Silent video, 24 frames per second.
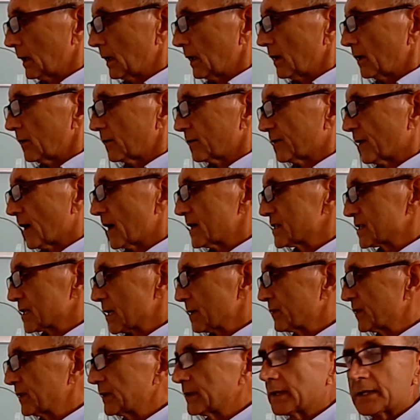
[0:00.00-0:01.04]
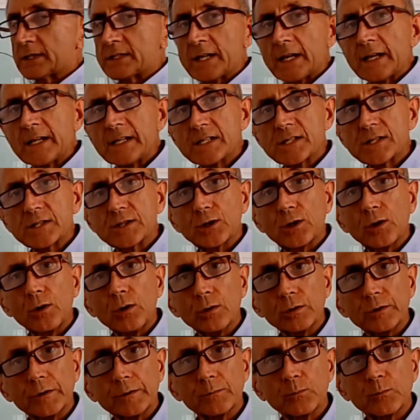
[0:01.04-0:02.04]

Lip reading: Find something that tastes good.